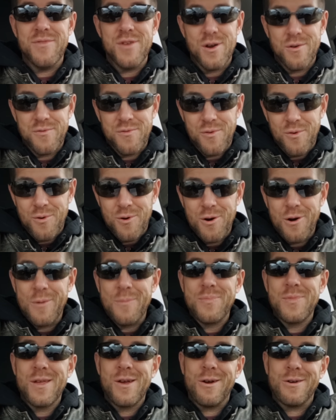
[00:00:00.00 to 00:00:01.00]
therefore
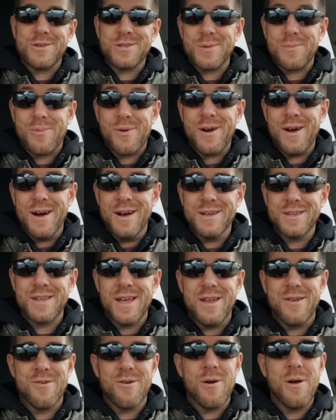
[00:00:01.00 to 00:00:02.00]
her surprise
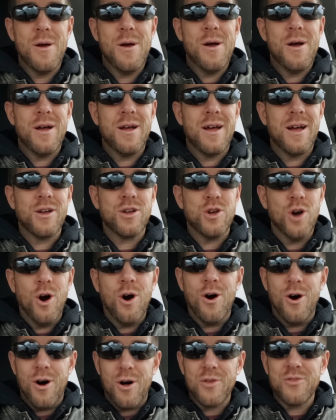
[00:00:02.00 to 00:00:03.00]
and her
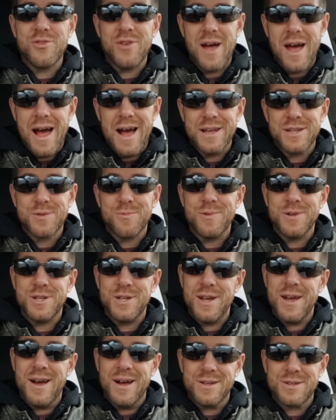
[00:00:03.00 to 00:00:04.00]
gall to ask what
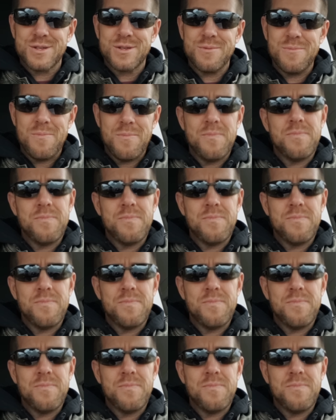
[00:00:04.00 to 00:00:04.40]
she asked.